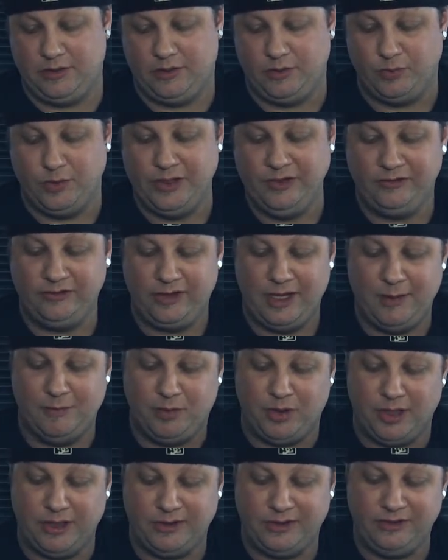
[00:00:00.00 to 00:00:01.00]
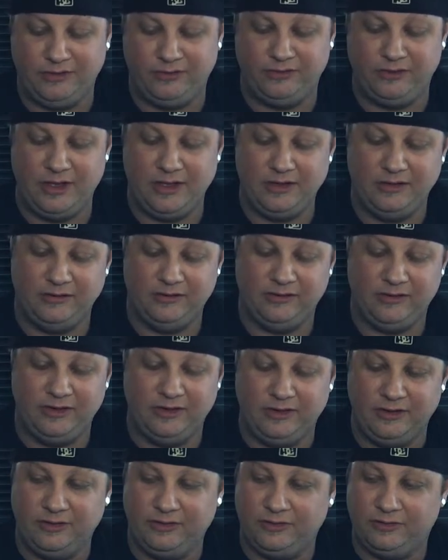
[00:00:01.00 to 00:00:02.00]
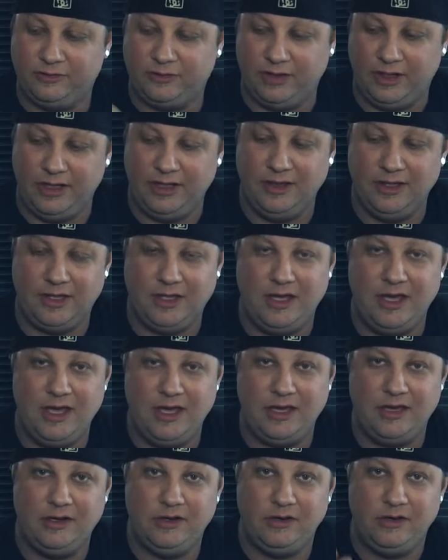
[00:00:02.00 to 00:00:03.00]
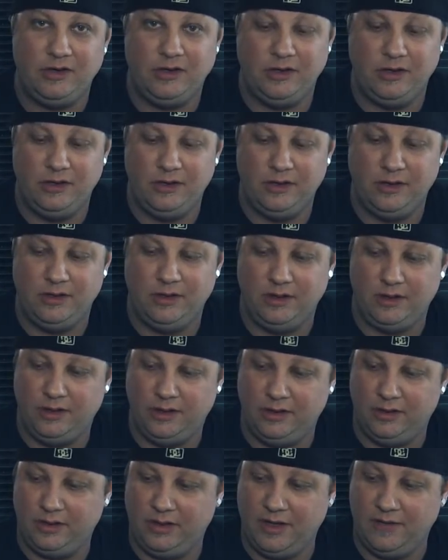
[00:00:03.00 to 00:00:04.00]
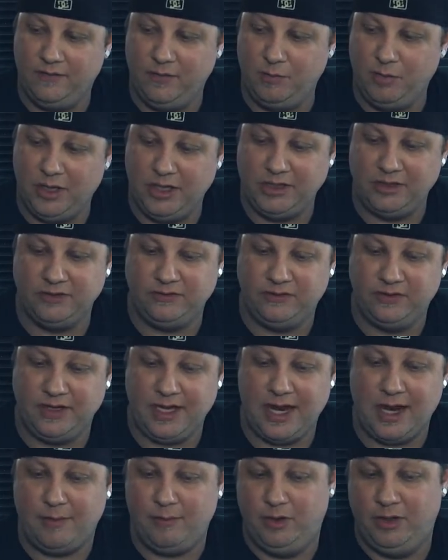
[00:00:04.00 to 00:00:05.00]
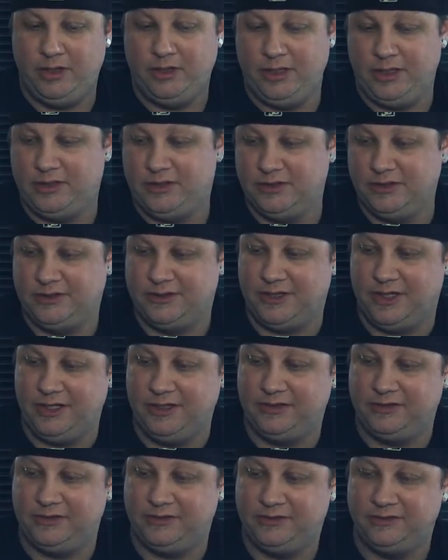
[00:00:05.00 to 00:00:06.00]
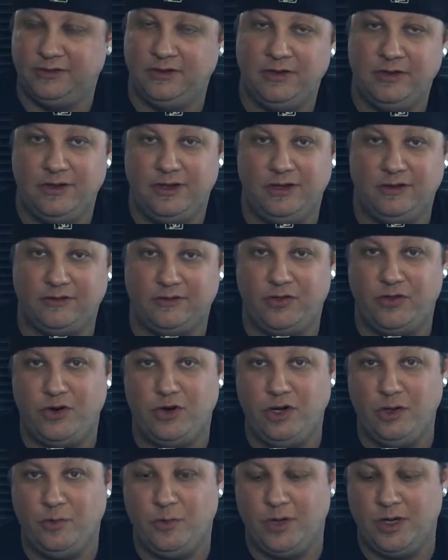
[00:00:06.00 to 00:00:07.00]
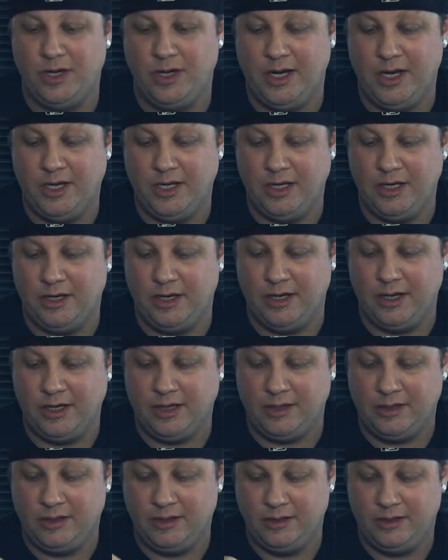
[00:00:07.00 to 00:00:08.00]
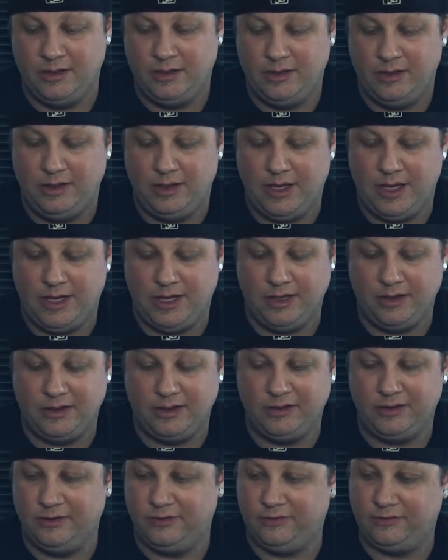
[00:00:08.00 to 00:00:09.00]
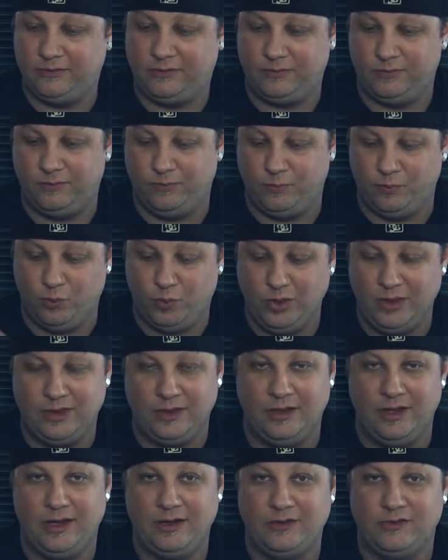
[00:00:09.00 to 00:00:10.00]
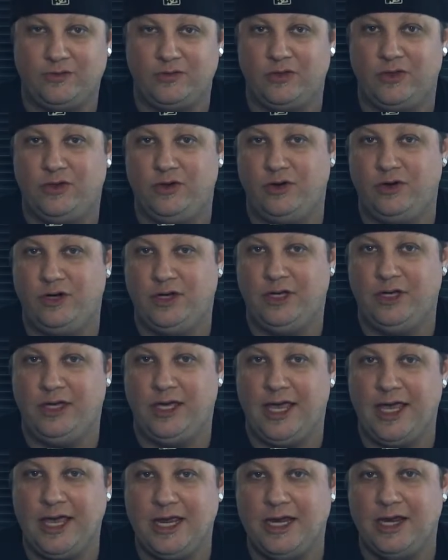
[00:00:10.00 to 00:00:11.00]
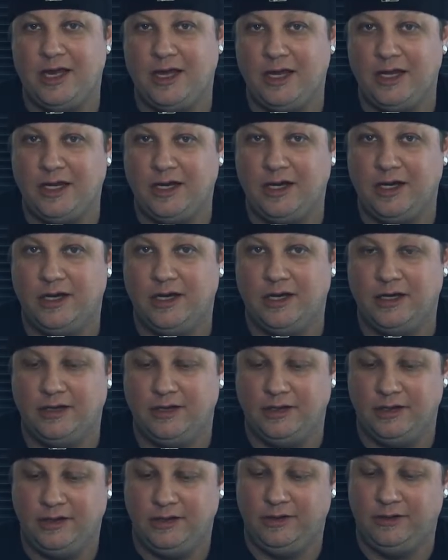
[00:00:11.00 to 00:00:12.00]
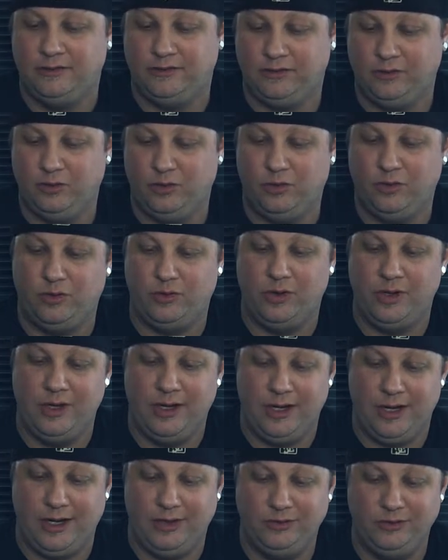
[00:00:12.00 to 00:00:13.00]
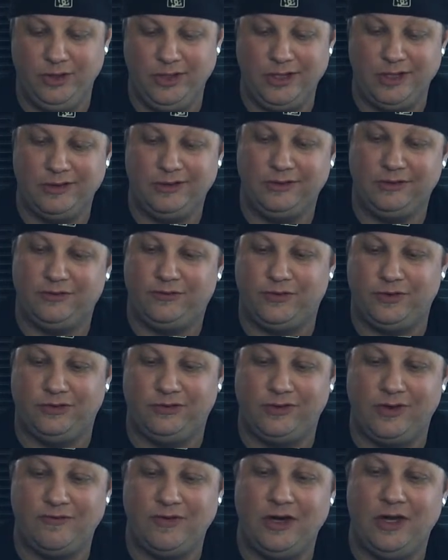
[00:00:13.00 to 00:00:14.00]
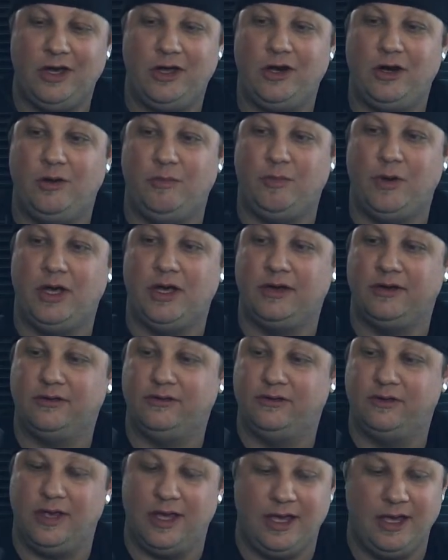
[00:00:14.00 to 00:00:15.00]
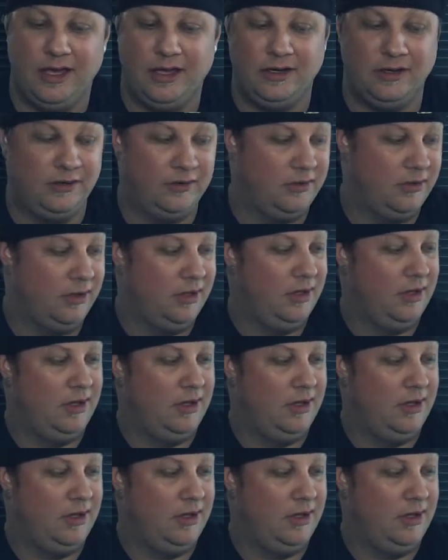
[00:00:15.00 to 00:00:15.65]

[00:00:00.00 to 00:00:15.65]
the reason I bought this lens is in the kit, if you buy just the camera, like just this, it's $31.99. And I got this with the lens for $38.99. So I only got this for $700. And